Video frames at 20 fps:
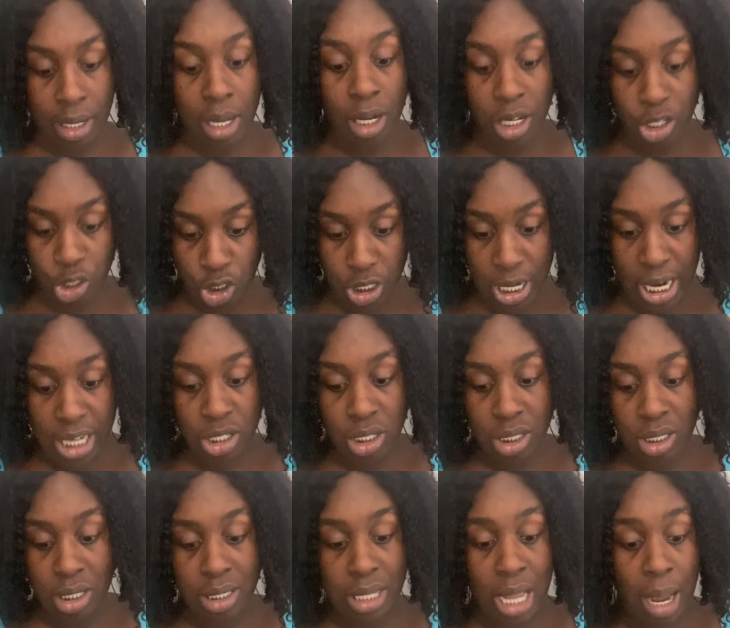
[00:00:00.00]
Because
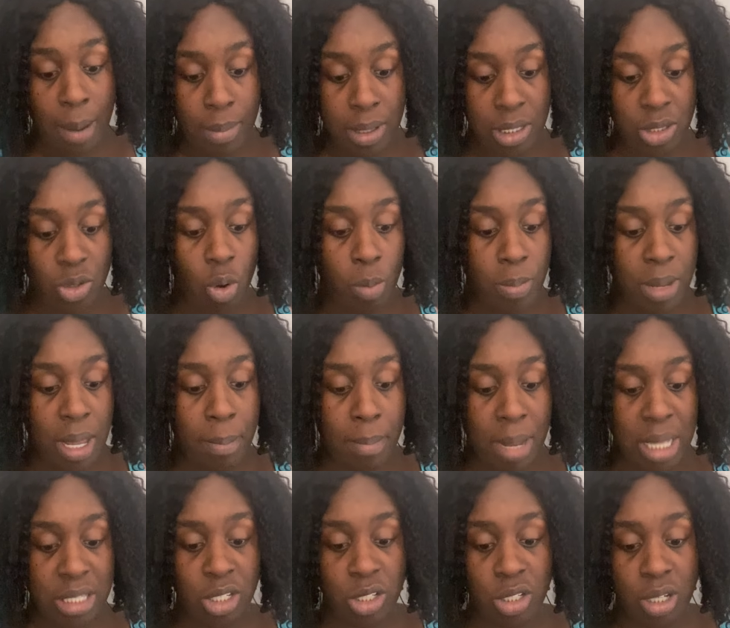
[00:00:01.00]
changes is coming. It's going to be a
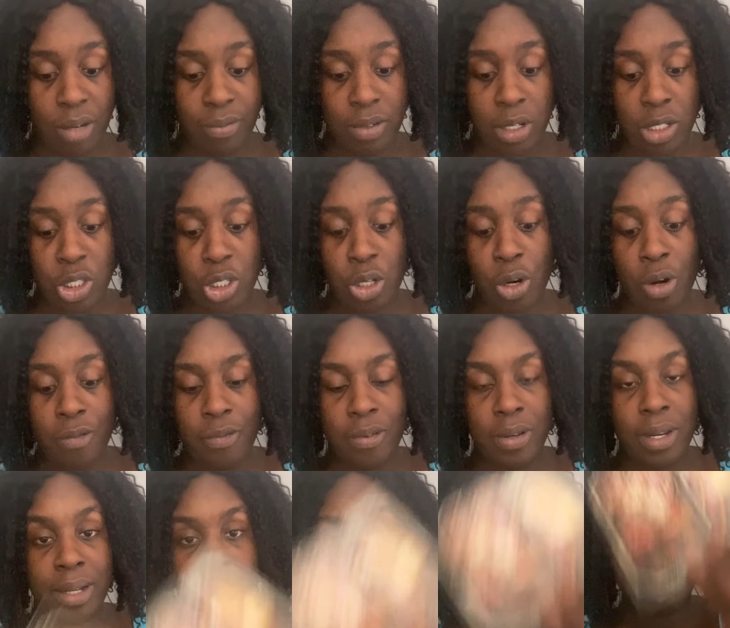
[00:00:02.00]
message of concern for
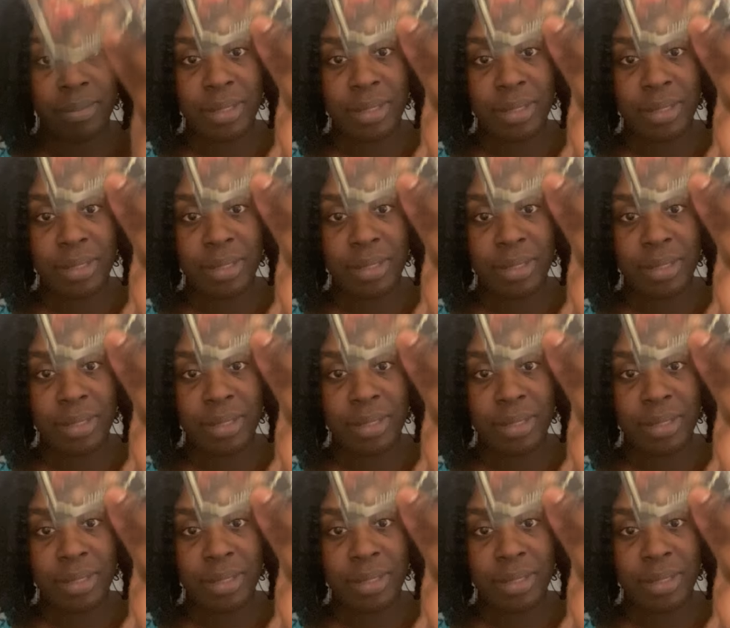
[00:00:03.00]
them.